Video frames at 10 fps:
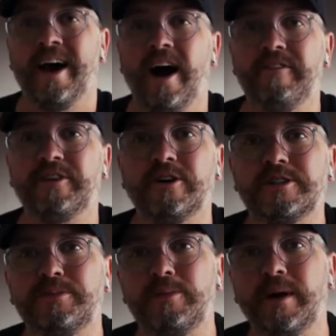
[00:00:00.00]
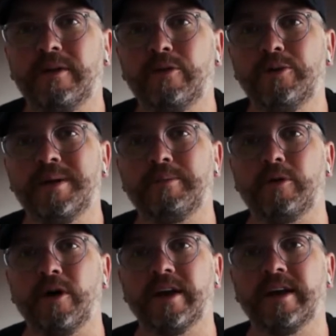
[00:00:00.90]
I forgot to put my room
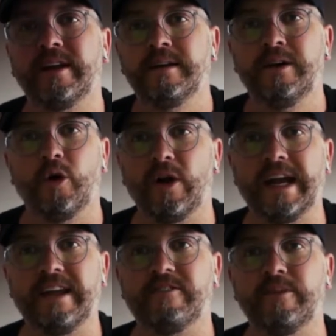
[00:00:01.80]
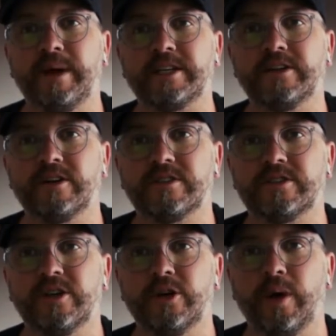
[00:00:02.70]
number on it, or any information as
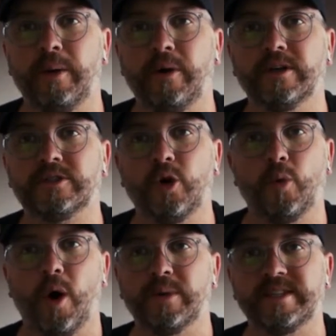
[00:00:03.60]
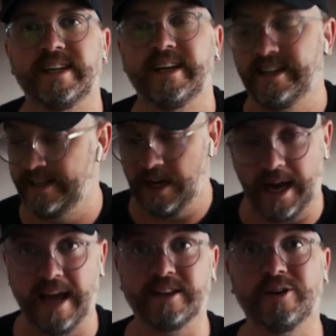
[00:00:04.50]
to who I was or what was in it. I
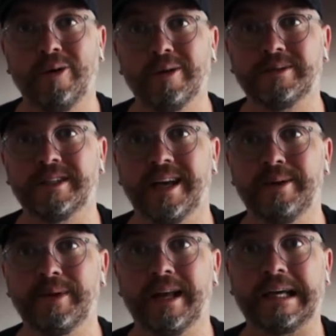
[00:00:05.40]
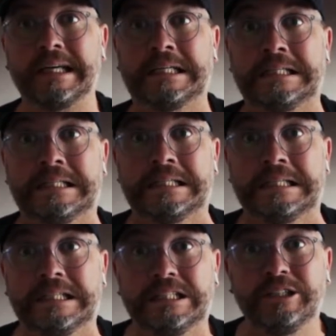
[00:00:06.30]
had to call them today and be like,
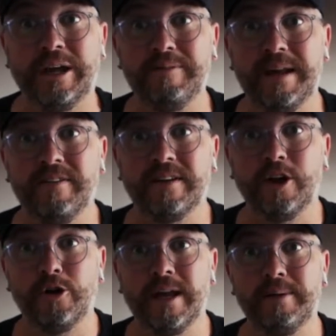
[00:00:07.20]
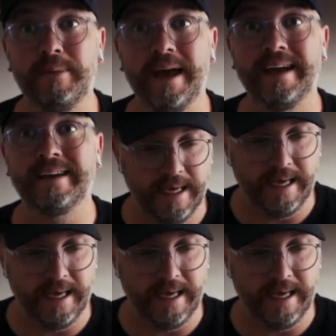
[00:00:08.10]
"Did you happen to have a no-name bag?"